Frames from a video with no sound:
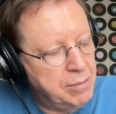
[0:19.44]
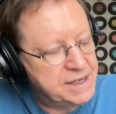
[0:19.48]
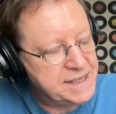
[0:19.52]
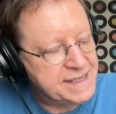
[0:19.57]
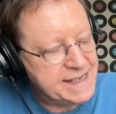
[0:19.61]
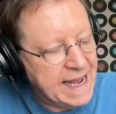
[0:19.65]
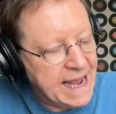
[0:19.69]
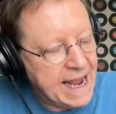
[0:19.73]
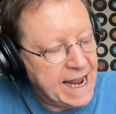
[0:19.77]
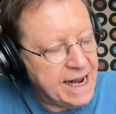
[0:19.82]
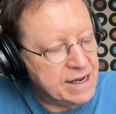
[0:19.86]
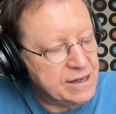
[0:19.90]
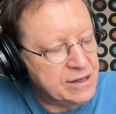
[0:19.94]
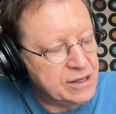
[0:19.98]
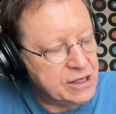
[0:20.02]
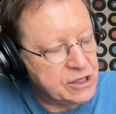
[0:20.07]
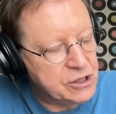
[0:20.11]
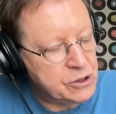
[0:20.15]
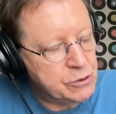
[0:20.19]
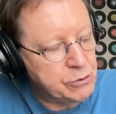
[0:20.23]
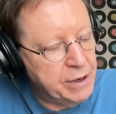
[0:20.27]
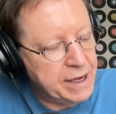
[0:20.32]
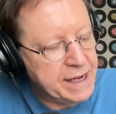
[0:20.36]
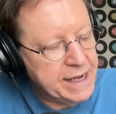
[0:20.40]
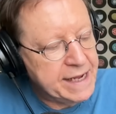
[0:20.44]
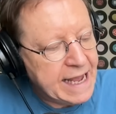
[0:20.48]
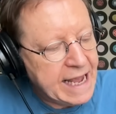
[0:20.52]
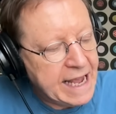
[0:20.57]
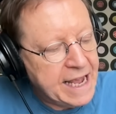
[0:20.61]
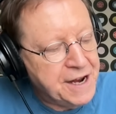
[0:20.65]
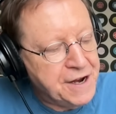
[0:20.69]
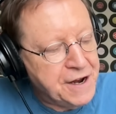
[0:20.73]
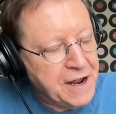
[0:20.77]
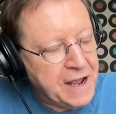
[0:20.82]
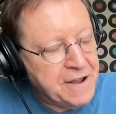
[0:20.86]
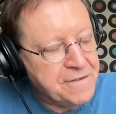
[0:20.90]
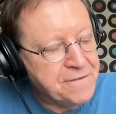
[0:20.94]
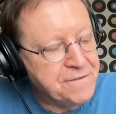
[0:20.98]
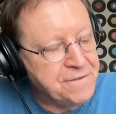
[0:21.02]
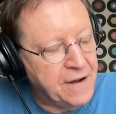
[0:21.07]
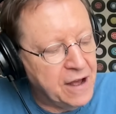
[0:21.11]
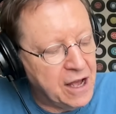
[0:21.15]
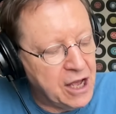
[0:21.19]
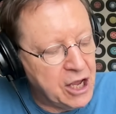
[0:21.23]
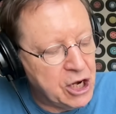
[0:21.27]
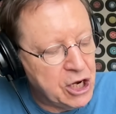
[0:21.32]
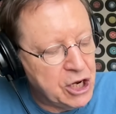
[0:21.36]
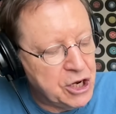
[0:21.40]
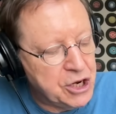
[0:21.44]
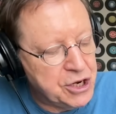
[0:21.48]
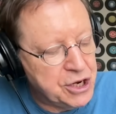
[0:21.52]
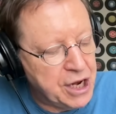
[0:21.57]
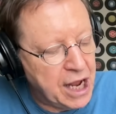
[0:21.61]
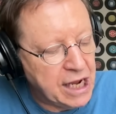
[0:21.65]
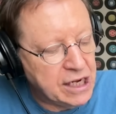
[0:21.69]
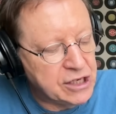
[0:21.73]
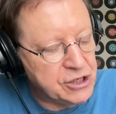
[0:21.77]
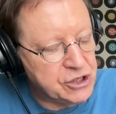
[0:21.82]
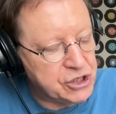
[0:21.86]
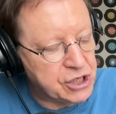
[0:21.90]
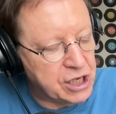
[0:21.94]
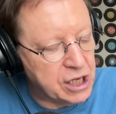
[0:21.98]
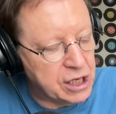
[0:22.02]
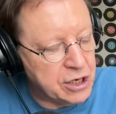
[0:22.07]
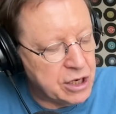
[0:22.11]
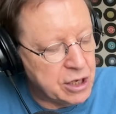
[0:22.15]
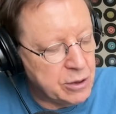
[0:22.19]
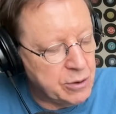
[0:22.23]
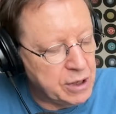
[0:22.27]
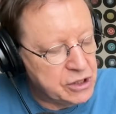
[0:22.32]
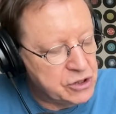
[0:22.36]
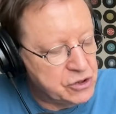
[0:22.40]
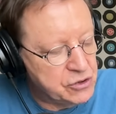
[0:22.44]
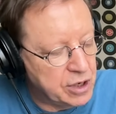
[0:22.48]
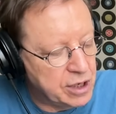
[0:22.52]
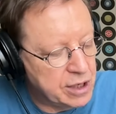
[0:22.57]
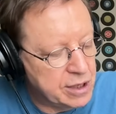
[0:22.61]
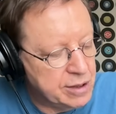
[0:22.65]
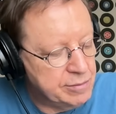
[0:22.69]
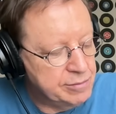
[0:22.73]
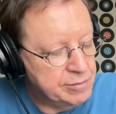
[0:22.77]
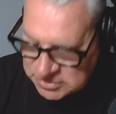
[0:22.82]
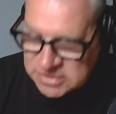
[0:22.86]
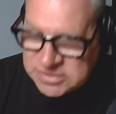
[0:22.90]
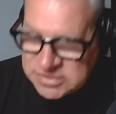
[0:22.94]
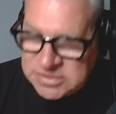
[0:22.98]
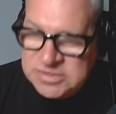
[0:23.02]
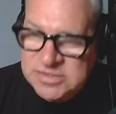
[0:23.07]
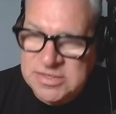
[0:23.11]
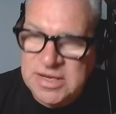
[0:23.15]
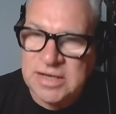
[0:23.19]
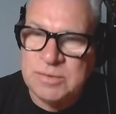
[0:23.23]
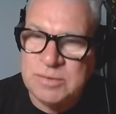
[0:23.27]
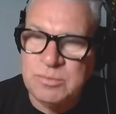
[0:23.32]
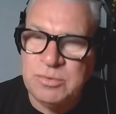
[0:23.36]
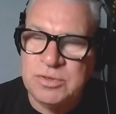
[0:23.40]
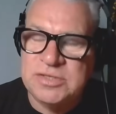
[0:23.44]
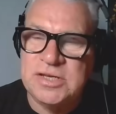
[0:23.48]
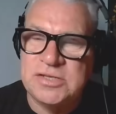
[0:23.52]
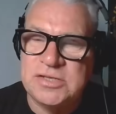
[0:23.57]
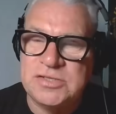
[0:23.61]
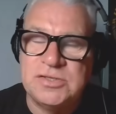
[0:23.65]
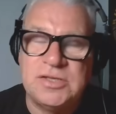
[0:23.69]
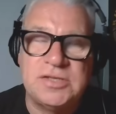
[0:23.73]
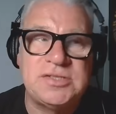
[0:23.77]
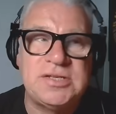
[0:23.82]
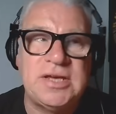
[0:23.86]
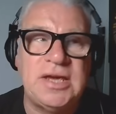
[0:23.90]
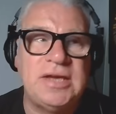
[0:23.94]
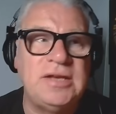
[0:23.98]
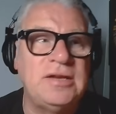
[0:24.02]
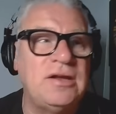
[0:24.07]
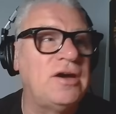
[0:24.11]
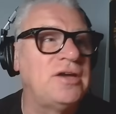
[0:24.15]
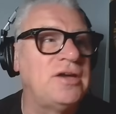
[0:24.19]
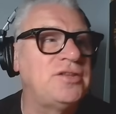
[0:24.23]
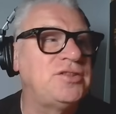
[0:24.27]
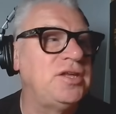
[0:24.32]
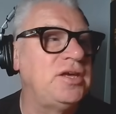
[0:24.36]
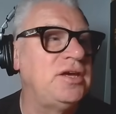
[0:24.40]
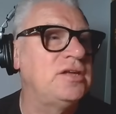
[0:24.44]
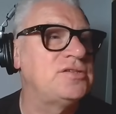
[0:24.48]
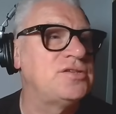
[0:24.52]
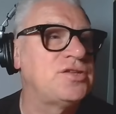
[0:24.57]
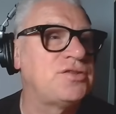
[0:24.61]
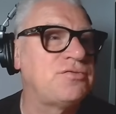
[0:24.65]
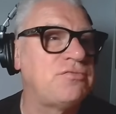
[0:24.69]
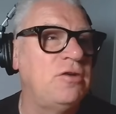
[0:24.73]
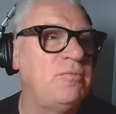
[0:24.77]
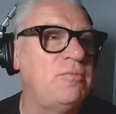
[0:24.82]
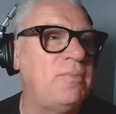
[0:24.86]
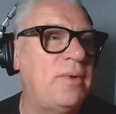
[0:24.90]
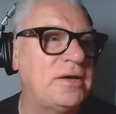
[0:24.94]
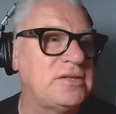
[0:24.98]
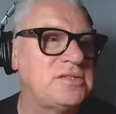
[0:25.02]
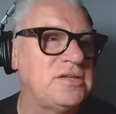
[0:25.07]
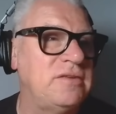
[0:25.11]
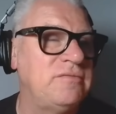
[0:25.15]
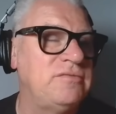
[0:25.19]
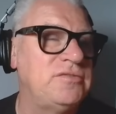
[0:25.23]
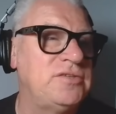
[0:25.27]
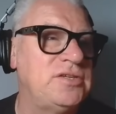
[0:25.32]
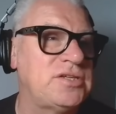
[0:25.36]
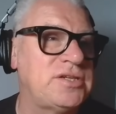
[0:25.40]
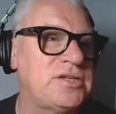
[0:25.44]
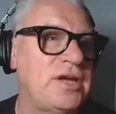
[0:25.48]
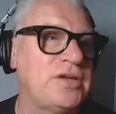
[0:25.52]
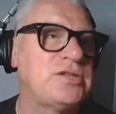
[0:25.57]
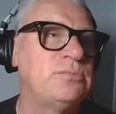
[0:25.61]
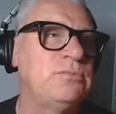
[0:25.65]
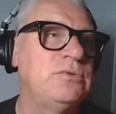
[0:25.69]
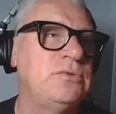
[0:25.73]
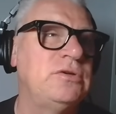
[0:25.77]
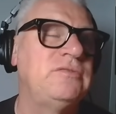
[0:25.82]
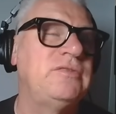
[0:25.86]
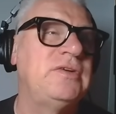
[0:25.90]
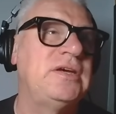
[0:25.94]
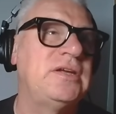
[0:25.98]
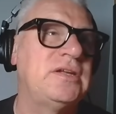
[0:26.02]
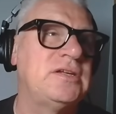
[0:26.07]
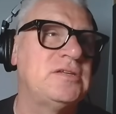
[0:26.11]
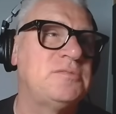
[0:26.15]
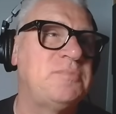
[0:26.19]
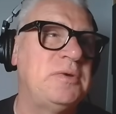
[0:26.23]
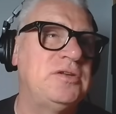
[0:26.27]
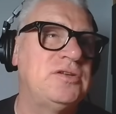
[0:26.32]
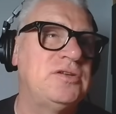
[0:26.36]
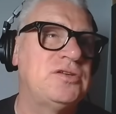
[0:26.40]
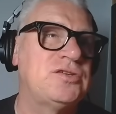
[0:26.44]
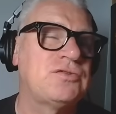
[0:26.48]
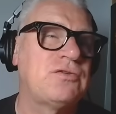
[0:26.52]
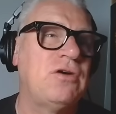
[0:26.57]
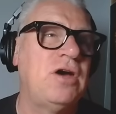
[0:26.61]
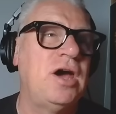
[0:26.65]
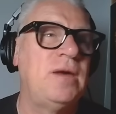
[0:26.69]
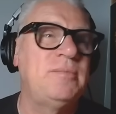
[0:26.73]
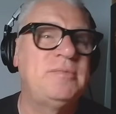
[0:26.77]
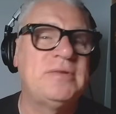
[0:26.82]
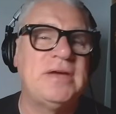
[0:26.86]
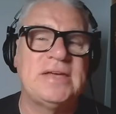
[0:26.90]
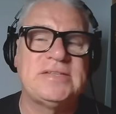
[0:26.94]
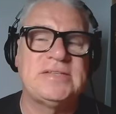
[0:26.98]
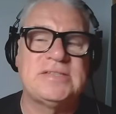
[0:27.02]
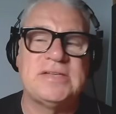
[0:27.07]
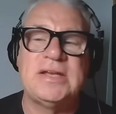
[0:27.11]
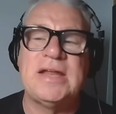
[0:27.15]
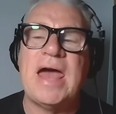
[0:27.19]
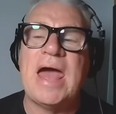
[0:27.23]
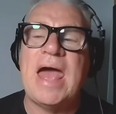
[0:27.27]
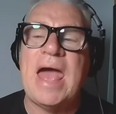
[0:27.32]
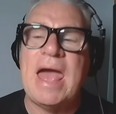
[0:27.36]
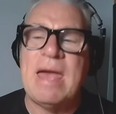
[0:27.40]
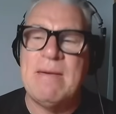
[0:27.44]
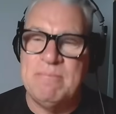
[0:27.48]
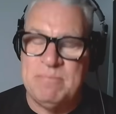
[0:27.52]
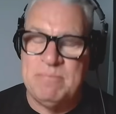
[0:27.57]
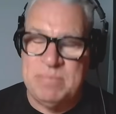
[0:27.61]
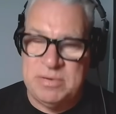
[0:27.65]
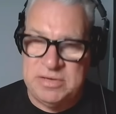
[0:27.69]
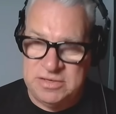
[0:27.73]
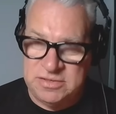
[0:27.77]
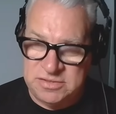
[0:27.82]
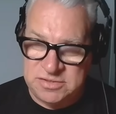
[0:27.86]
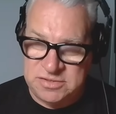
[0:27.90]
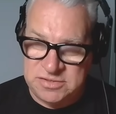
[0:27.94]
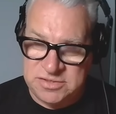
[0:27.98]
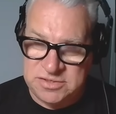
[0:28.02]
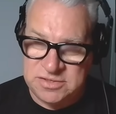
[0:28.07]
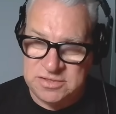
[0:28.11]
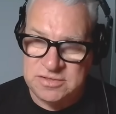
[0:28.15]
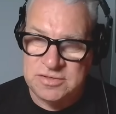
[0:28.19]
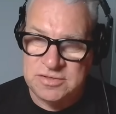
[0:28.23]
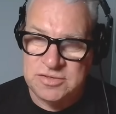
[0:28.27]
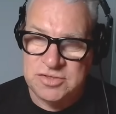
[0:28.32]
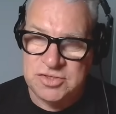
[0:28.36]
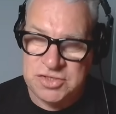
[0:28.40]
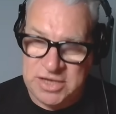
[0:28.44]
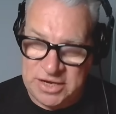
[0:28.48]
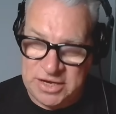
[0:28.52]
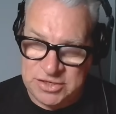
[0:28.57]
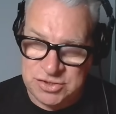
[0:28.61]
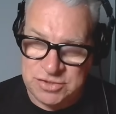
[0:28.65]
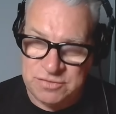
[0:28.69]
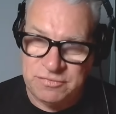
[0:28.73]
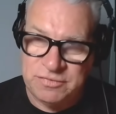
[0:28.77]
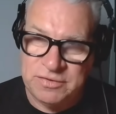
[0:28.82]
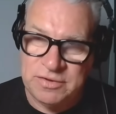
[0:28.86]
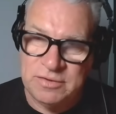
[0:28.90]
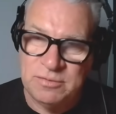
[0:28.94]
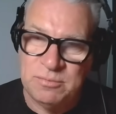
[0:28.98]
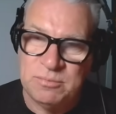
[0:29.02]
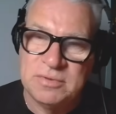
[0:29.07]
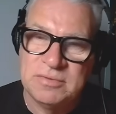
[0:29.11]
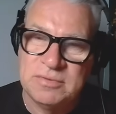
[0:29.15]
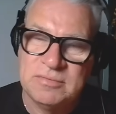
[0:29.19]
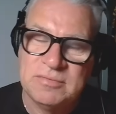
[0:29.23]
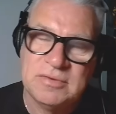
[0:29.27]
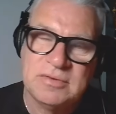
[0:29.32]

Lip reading: 10 this week, In a Violent Nature, new entry. Does exactly what it says in the tin. I think it's a throwback 70s slasher movie. It has been described as an ambient slasher film.